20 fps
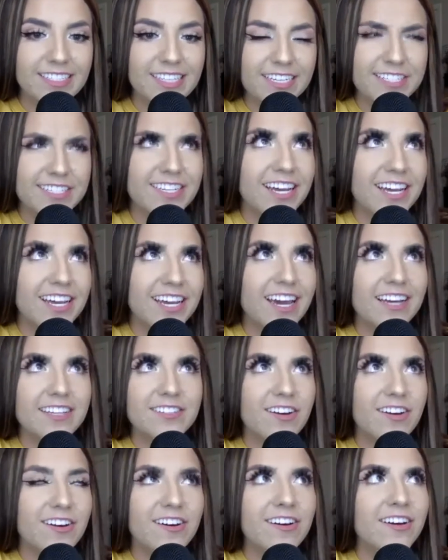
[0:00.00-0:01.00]
Because like today, I
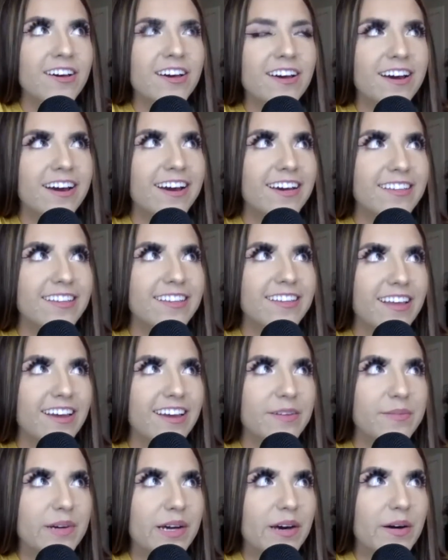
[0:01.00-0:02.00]
saw a
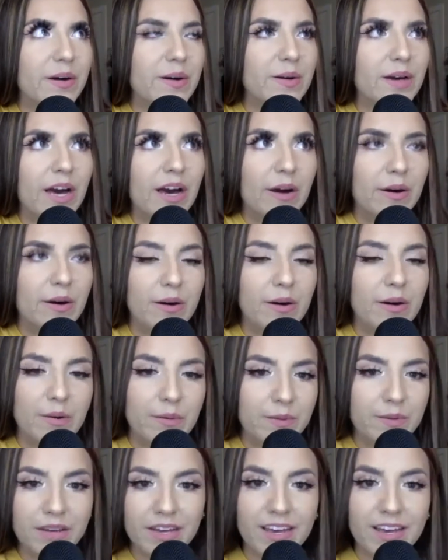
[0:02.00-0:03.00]
headline about how